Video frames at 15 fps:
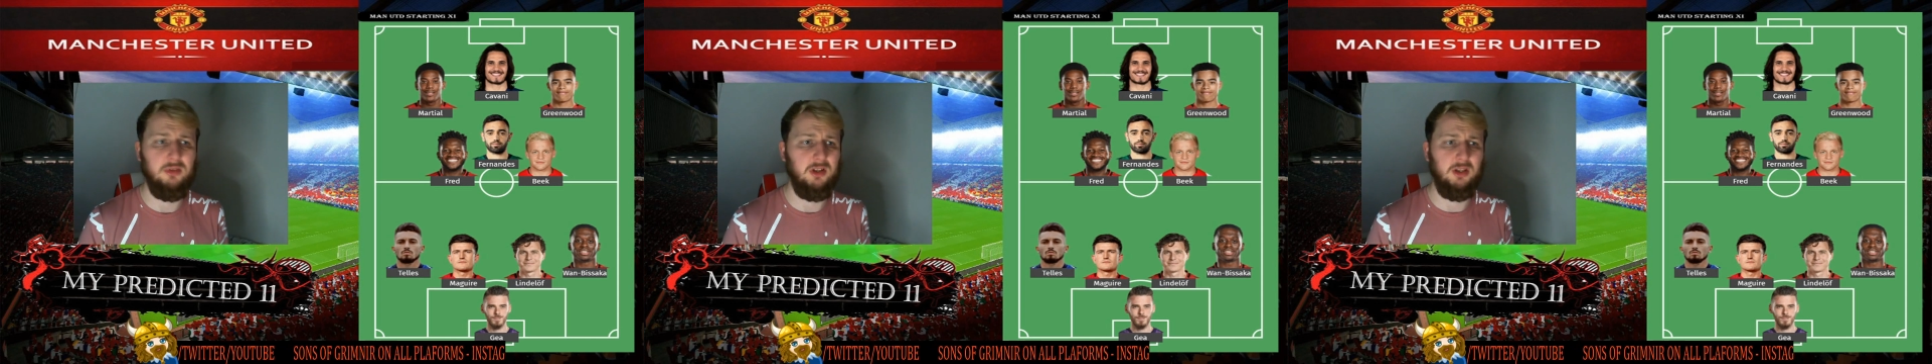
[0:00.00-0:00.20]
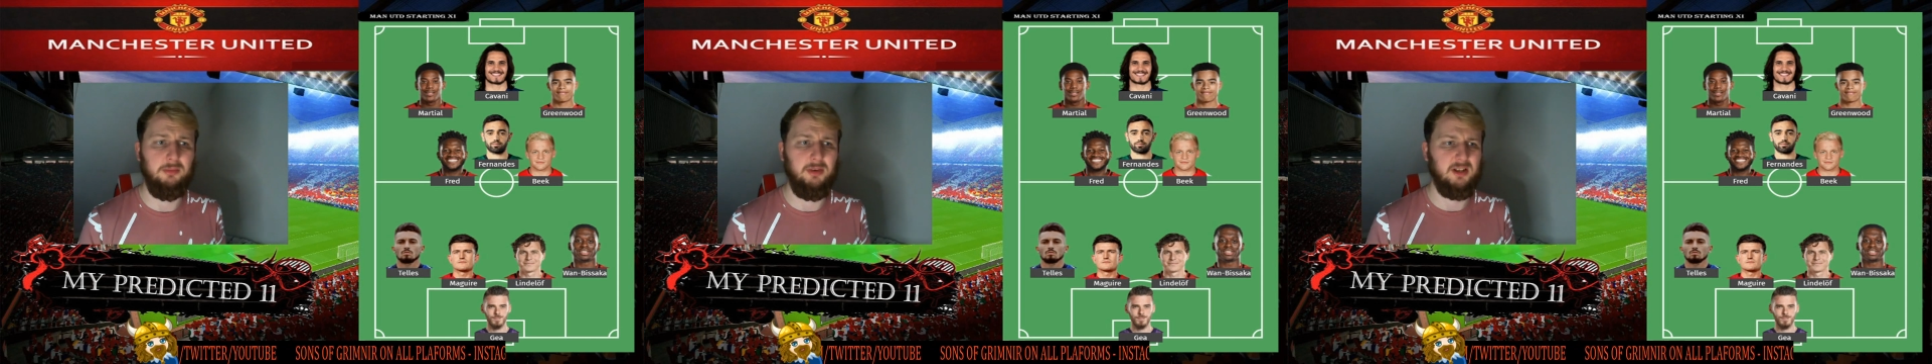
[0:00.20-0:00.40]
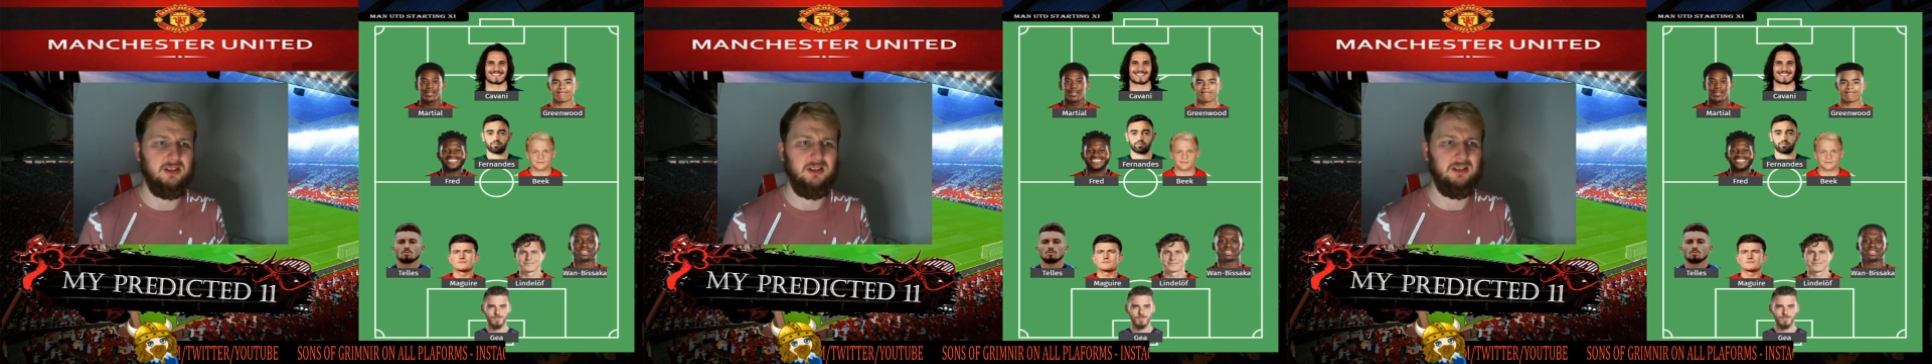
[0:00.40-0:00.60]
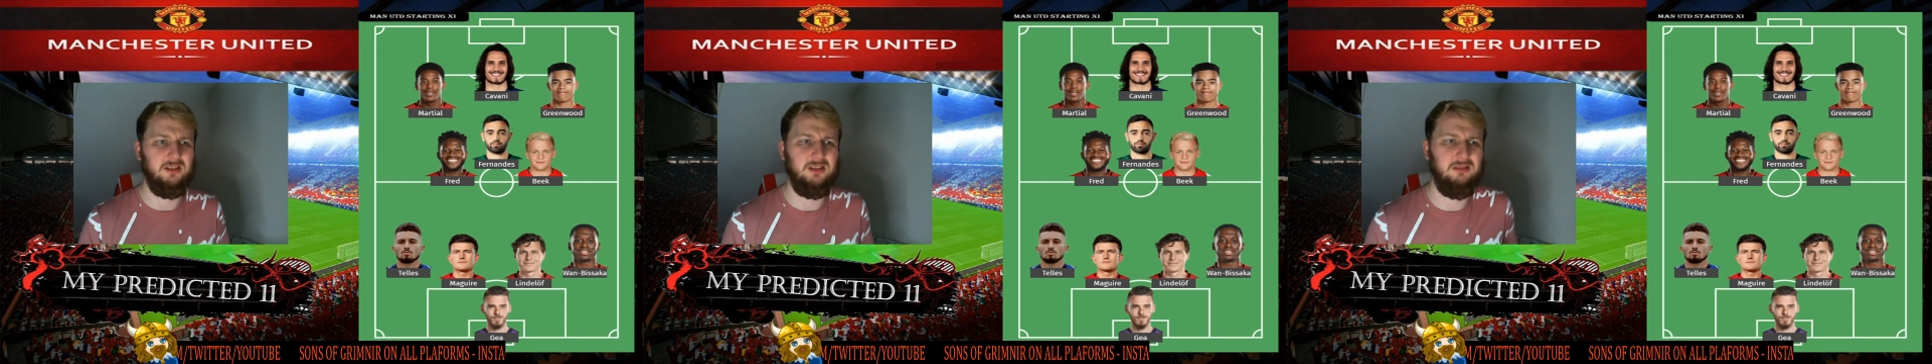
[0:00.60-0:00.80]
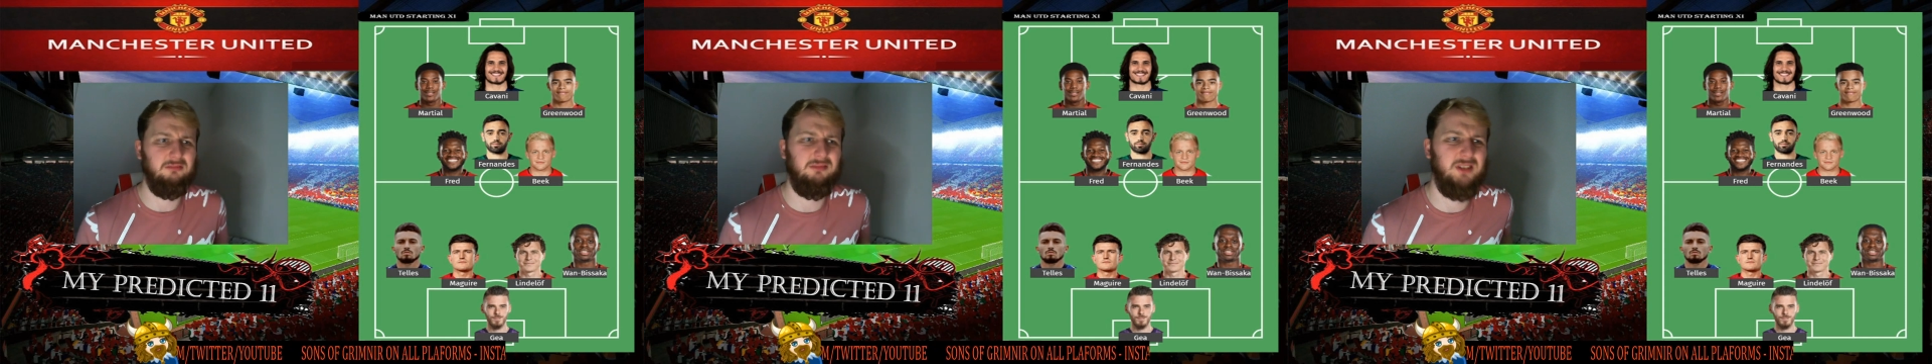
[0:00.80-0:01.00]
in the past
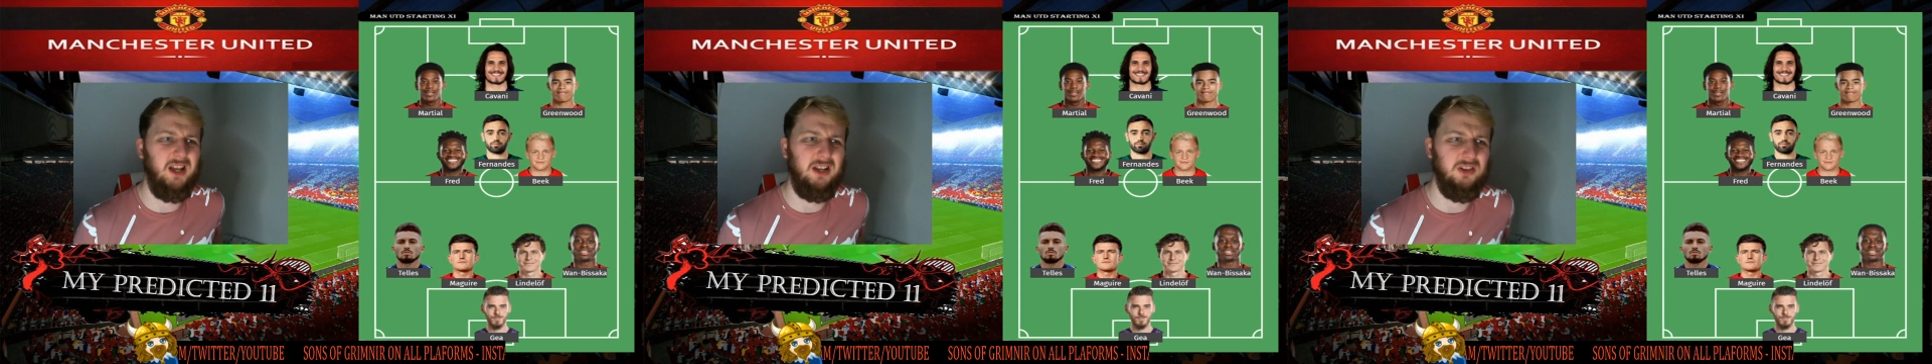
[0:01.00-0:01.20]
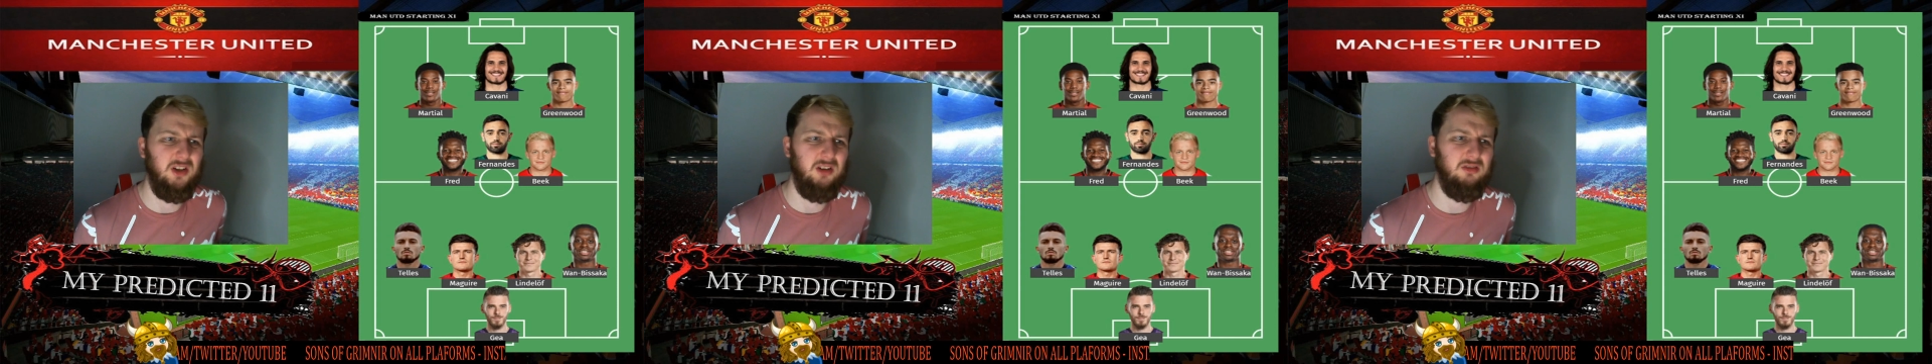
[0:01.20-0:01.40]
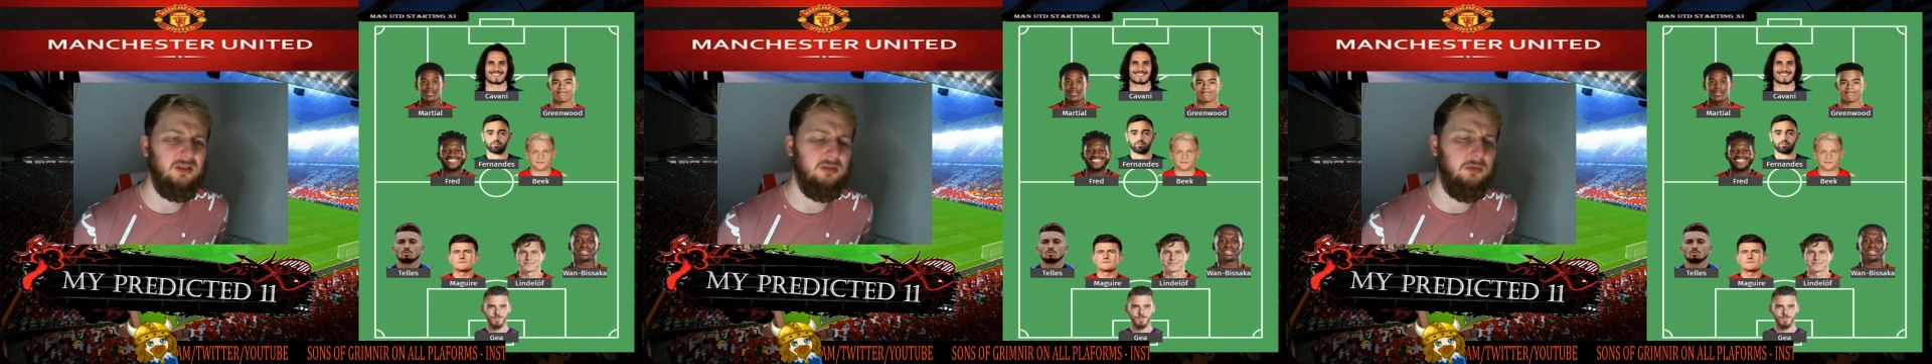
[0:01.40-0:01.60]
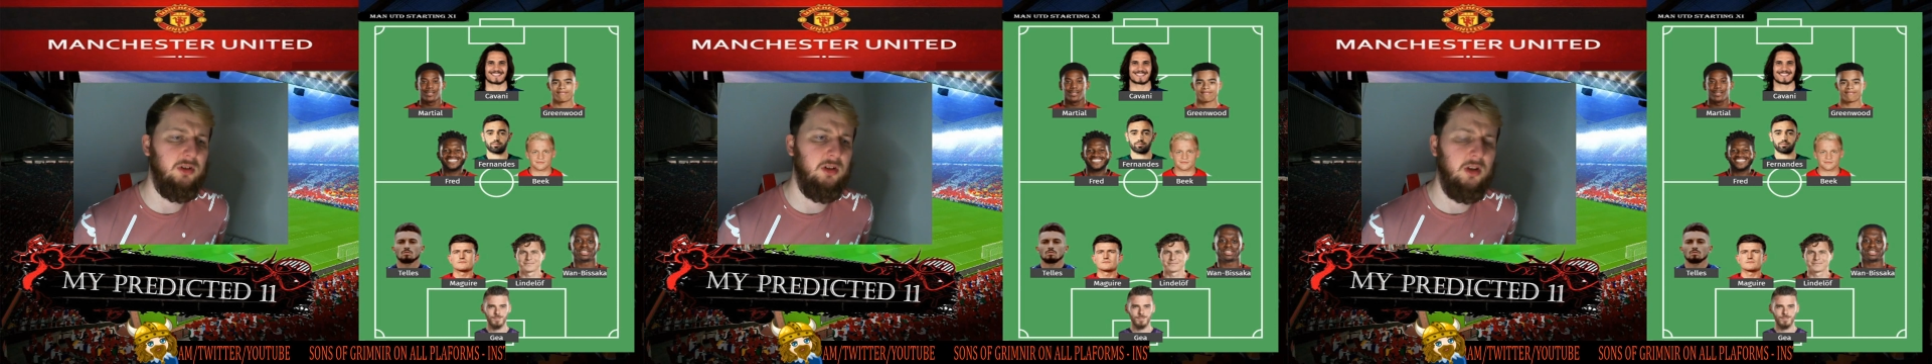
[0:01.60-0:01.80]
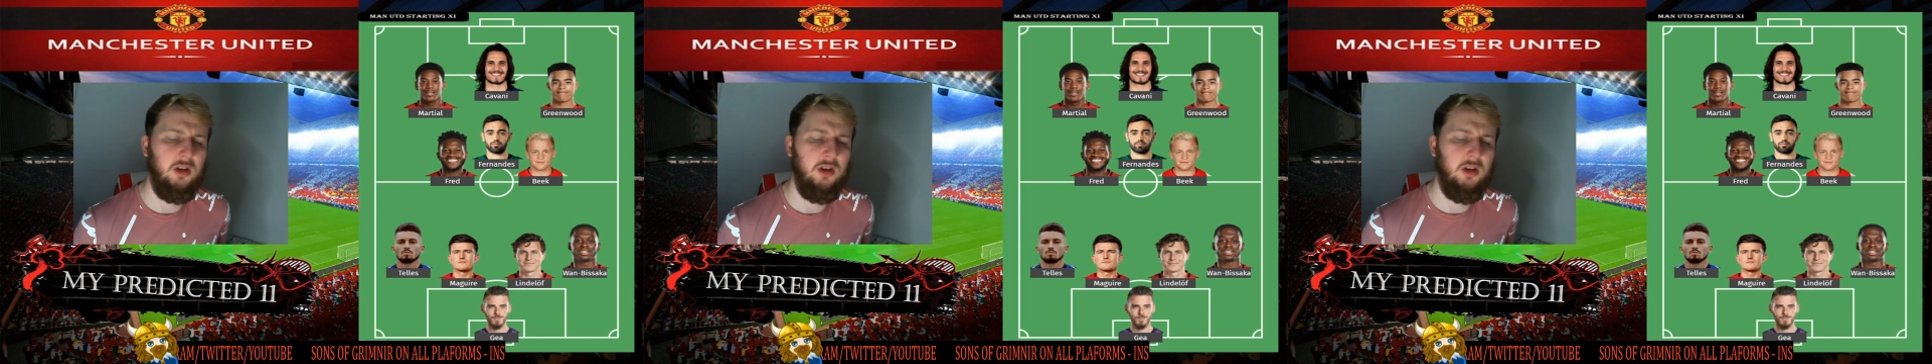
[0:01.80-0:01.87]
10 years or something.